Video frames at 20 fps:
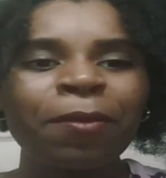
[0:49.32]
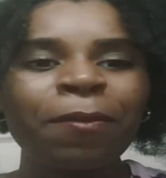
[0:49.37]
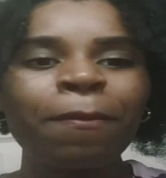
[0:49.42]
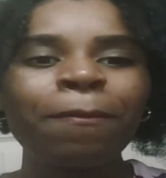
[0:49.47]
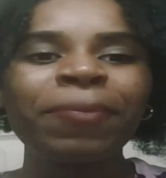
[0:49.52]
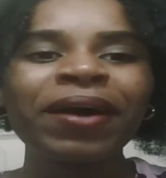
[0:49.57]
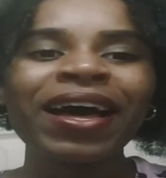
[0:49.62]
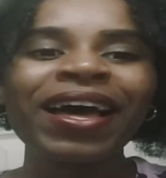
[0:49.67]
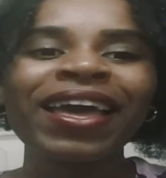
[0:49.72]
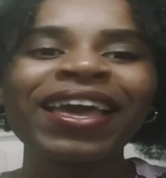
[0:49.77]

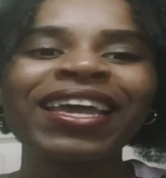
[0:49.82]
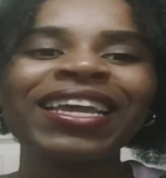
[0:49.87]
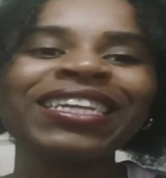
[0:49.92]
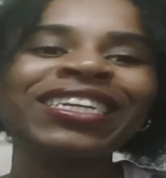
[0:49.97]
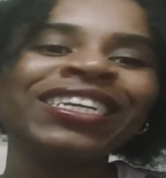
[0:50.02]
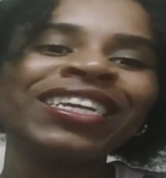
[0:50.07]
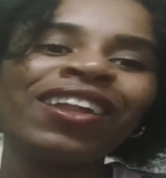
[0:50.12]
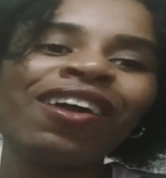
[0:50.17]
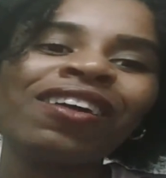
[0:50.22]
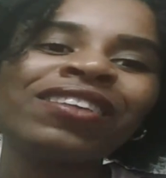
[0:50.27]
But it
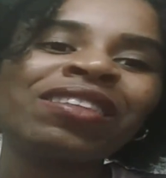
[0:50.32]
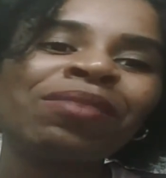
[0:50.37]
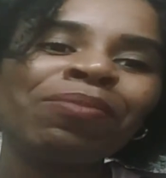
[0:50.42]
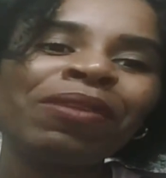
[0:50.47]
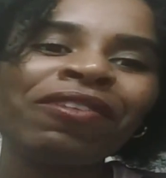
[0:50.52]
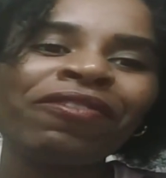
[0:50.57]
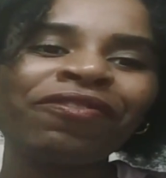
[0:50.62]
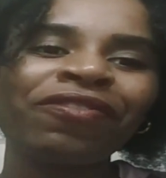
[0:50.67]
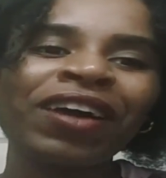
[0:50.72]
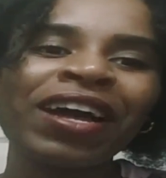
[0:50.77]
should also
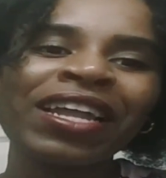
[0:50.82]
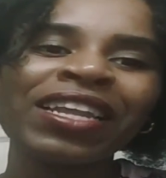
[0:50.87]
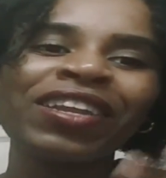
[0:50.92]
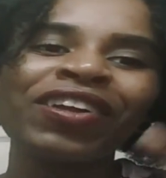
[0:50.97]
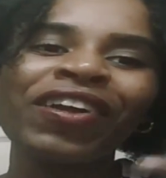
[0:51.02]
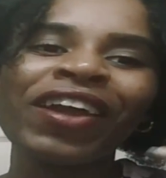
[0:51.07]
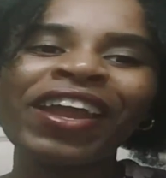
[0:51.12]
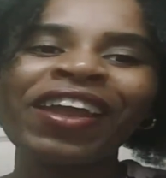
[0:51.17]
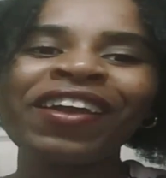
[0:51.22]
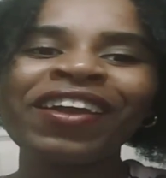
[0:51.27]
be fun.
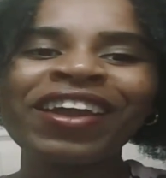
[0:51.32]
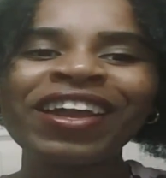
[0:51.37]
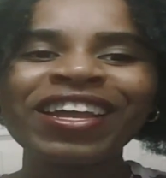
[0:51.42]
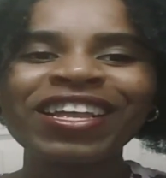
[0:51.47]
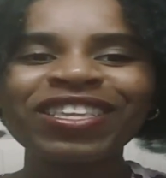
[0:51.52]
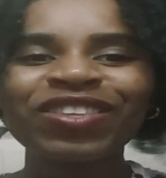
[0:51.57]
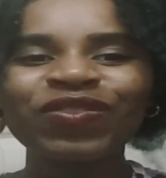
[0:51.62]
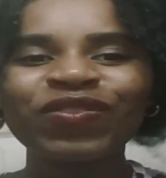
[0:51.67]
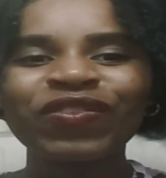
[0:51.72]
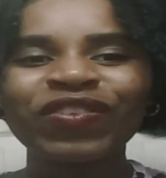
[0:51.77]
Your hair
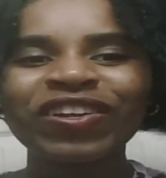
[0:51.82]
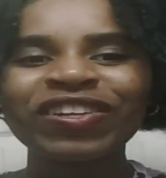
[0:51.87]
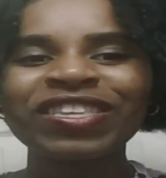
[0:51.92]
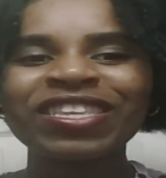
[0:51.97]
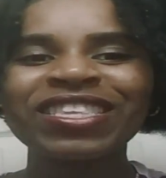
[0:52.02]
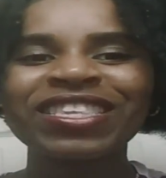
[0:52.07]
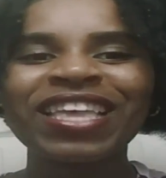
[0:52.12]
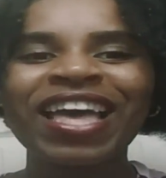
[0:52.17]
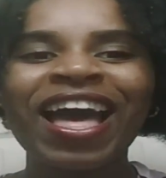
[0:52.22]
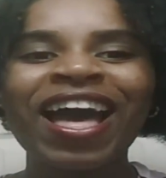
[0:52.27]
is
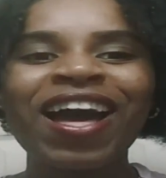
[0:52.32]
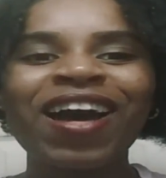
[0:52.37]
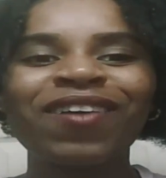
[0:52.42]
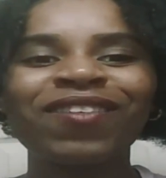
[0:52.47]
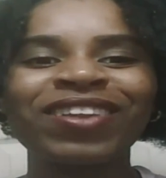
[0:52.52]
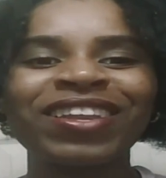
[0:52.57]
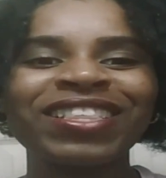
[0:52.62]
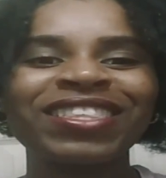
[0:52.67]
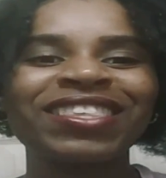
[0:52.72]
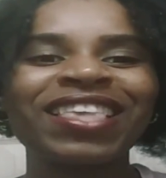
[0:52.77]

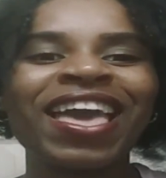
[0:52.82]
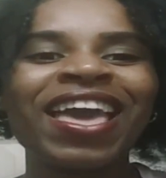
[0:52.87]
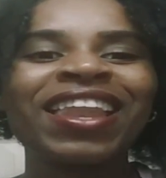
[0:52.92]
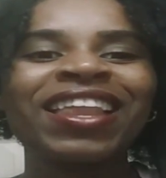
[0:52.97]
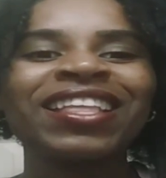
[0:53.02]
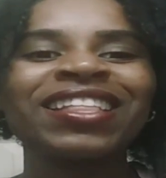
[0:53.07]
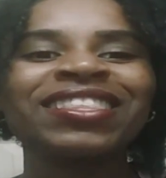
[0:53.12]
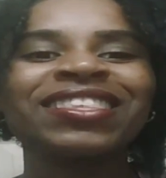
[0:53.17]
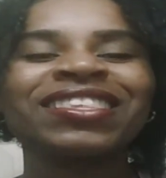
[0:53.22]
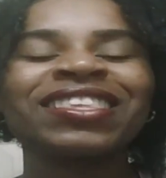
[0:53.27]
versatile and it's
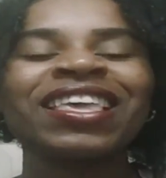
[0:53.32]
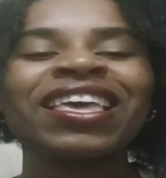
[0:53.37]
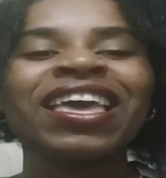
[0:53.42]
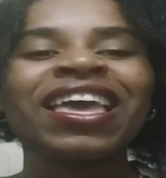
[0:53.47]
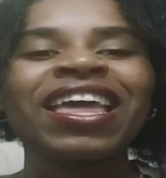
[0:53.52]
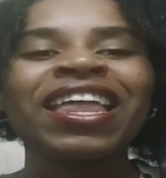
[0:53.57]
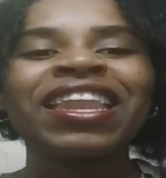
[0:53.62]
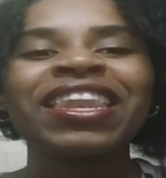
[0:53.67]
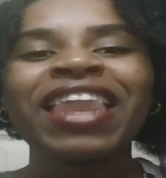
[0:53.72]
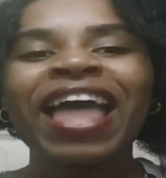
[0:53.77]
at its
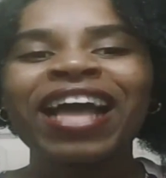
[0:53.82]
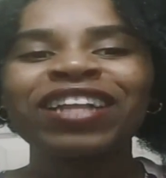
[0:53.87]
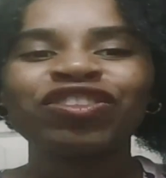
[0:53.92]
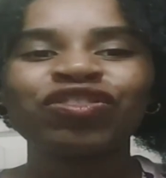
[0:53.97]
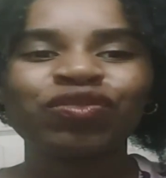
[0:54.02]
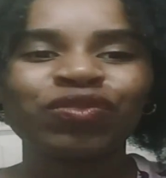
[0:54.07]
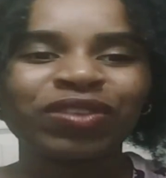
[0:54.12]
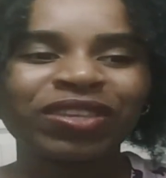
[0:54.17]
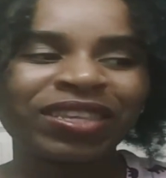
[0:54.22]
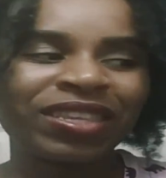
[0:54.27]

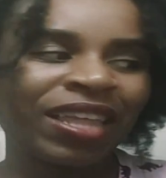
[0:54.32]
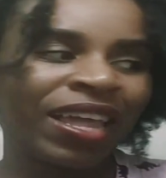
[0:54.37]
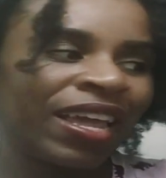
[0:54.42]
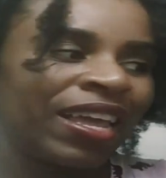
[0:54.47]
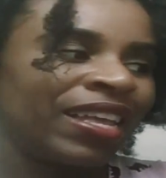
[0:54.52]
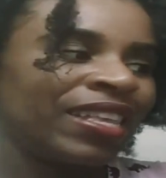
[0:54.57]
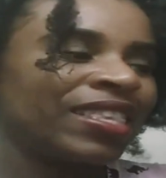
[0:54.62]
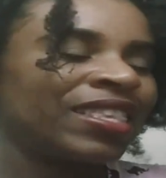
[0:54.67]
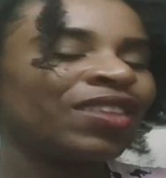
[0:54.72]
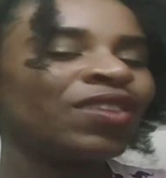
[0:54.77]
natural
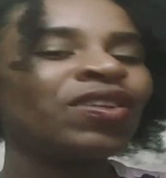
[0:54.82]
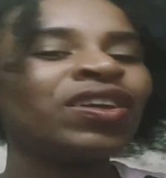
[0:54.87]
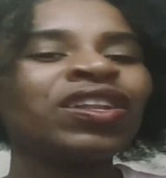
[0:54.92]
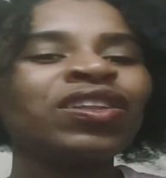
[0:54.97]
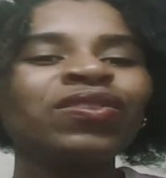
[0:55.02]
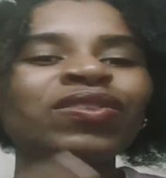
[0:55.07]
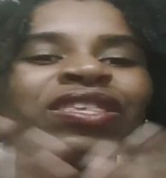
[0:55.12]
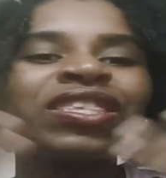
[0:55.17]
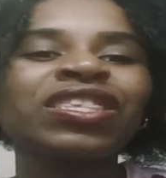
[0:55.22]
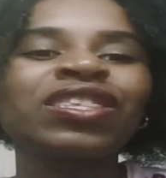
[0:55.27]
state. So you can
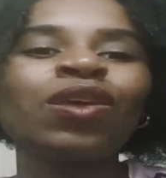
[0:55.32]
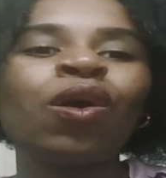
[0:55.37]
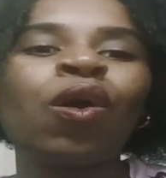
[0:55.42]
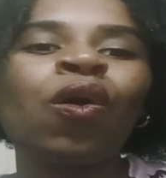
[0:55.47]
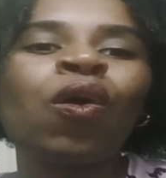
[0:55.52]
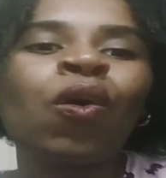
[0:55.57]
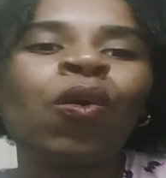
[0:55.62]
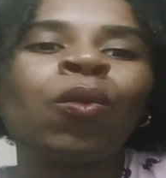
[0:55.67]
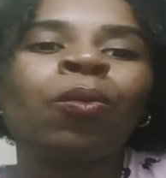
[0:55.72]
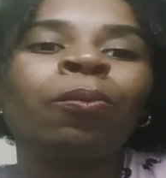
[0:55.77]
do
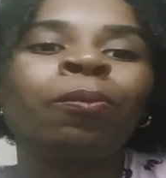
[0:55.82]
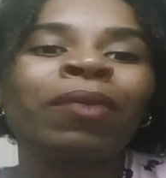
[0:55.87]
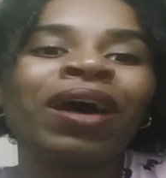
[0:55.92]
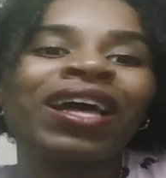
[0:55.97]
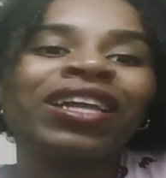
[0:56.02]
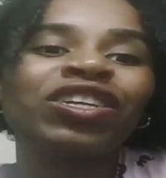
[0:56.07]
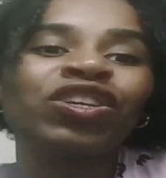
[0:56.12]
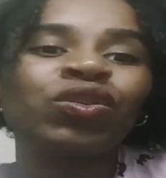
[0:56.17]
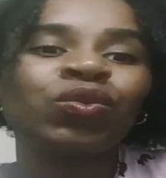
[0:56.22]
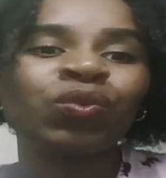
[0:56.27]
so
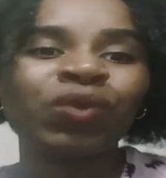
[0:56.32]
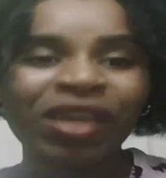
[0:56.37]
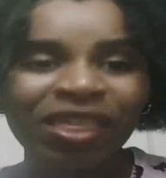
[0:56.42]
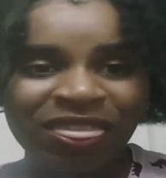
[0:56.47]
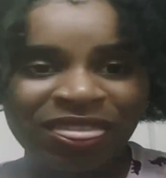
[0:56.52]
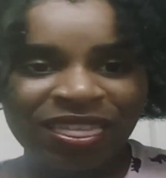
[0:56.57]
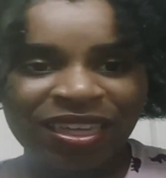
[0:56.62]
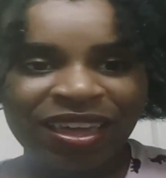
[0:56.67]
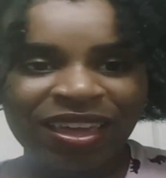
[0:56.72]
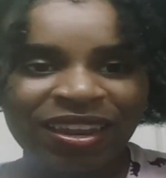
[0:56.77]
much
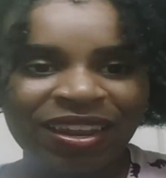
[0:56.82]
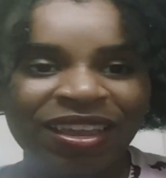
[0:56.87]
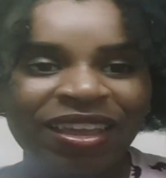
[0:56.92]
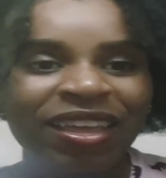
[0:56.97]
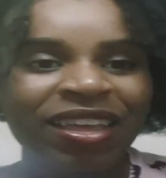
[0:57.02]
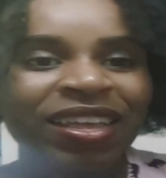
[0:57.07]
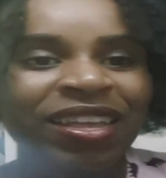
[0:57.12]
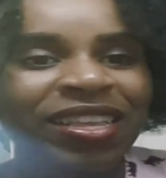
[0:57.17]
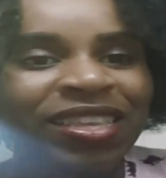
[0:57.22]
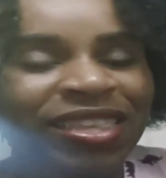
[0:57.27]
with it.
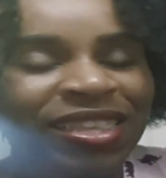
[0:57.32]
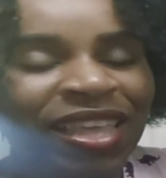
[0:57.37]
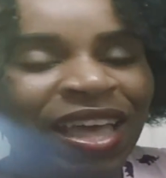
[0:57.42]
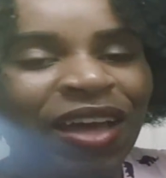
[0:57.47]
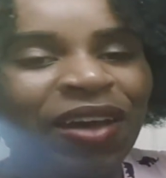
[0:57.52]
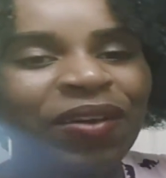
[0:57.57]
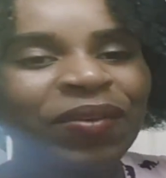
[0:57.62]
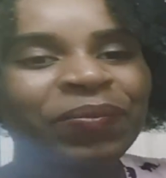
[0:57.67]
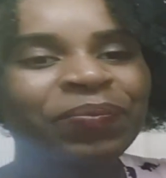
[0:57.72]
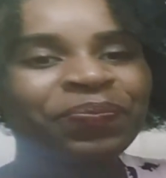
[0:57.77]

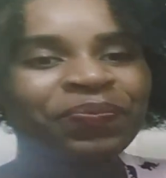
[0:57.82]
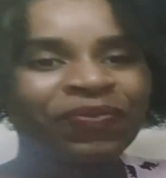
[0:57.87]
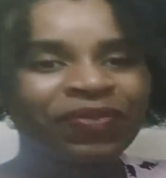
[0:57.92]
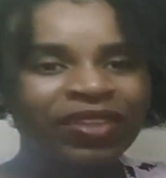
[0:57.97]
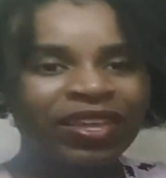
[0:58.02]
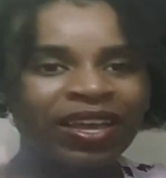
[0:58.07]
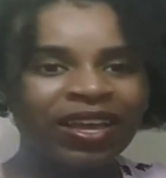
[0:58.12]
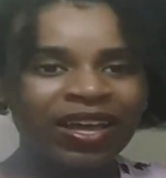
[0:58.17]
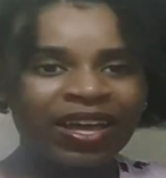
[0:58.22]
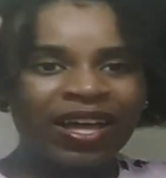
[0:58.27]
So
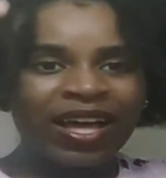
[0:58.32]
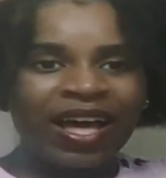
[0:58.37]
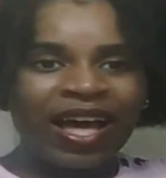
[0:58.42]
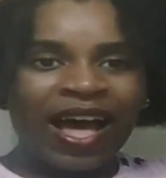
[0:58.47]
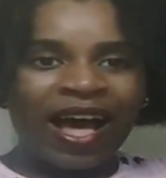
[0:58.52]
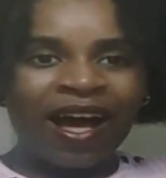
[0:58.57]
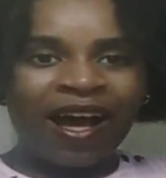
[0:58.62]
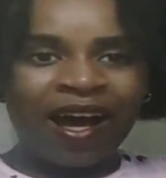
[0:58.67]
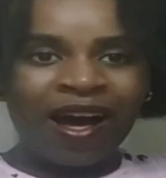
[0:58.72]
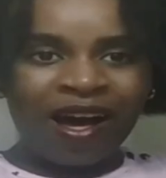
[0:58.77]

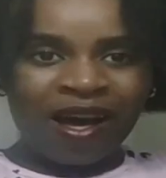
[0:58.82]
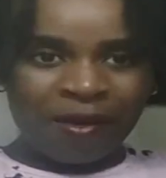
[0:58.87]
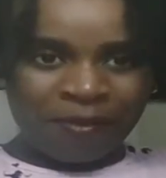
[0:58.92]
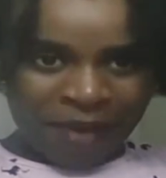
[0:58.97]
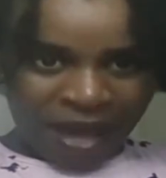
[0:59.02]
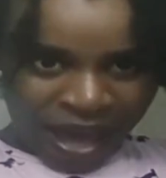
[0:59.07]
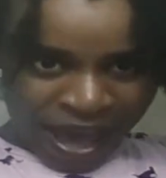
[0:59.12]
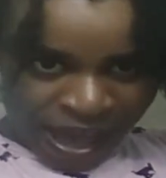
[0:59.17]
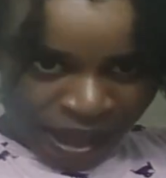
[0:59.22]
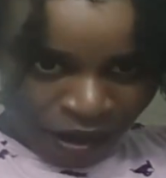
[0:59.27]
I